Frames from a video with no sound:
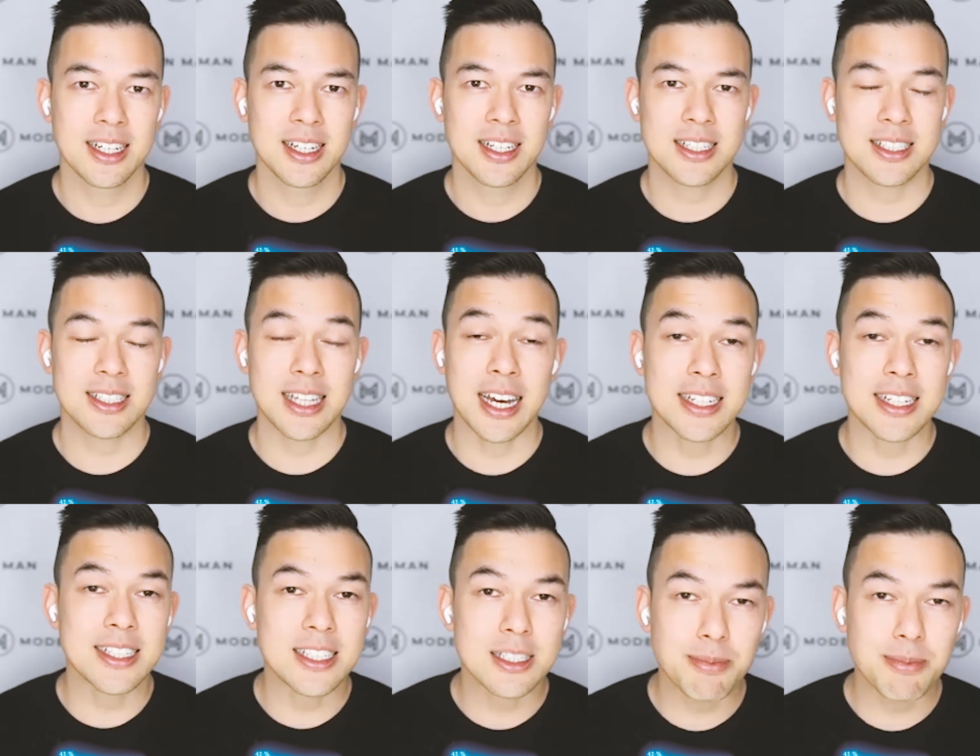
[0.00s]
Started
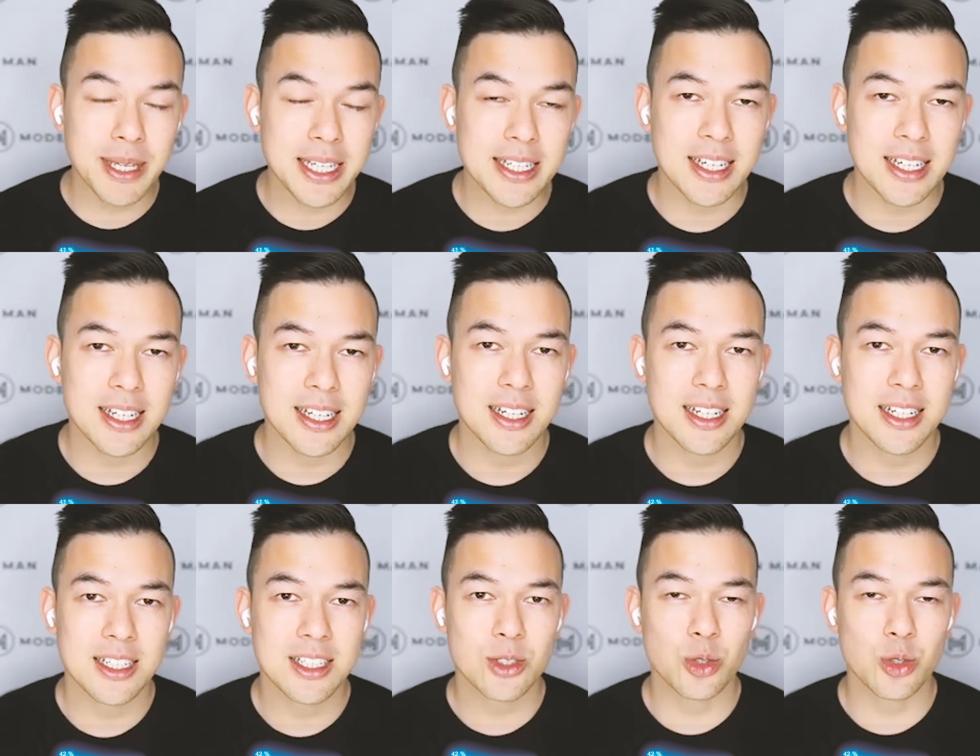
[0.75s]
to speak
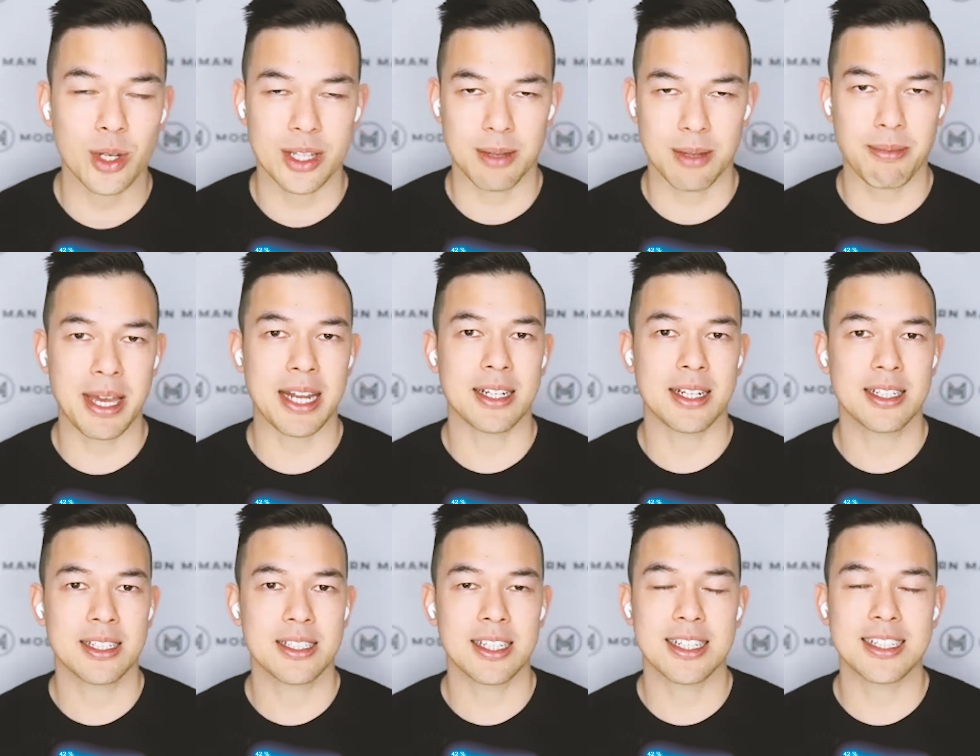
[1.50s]
to other men,
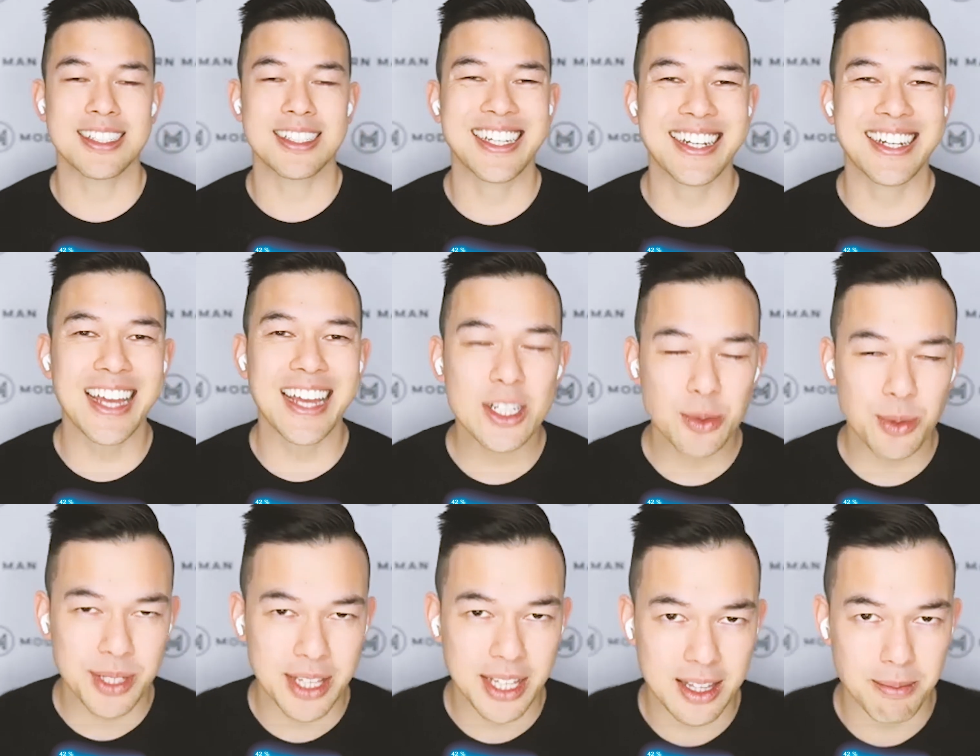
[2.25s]
started to connect
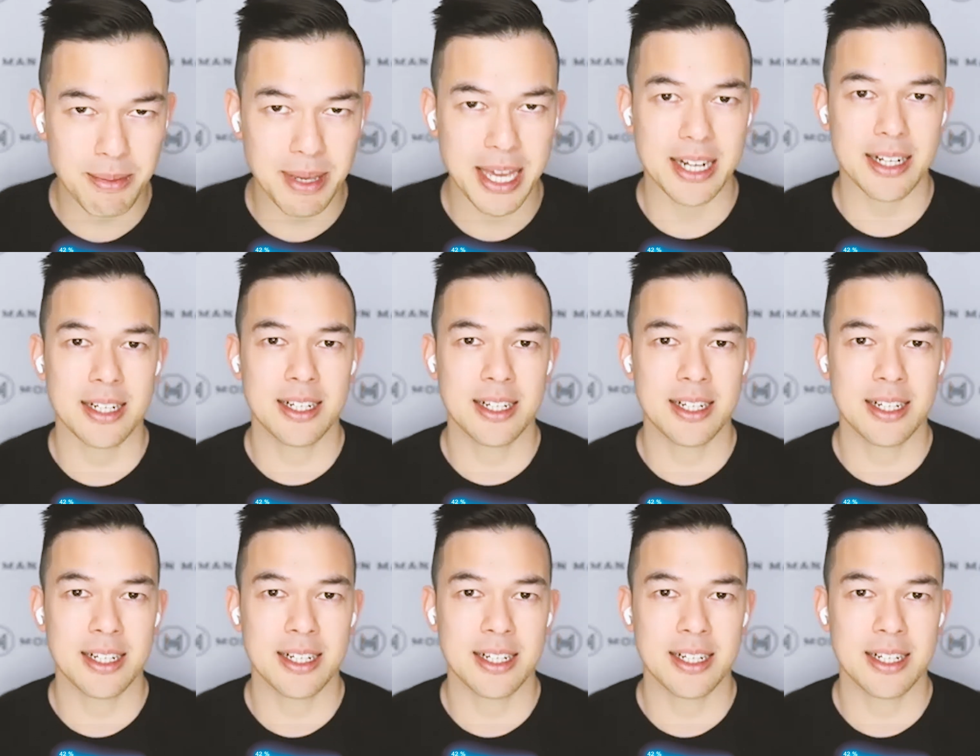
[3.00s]
with other men.